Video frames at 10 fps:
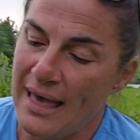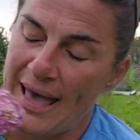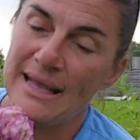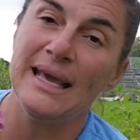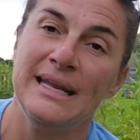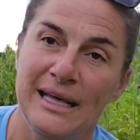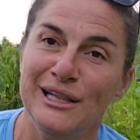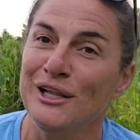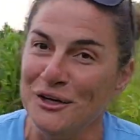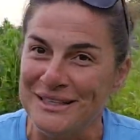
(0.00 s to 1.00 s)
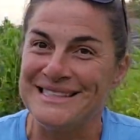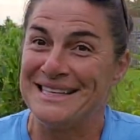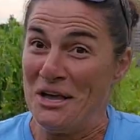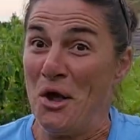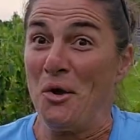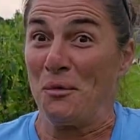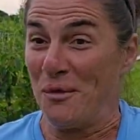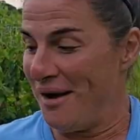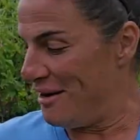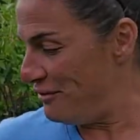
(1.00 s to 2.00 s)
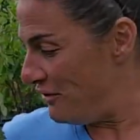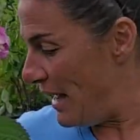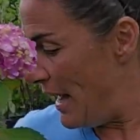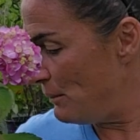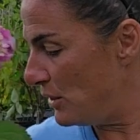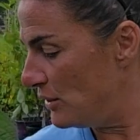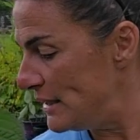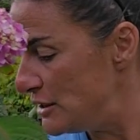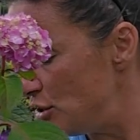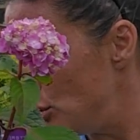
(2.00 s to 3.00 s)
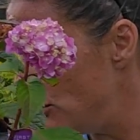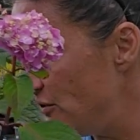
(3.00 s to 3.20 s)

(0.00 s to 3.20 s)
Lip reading: that and it looks rough, I'm going to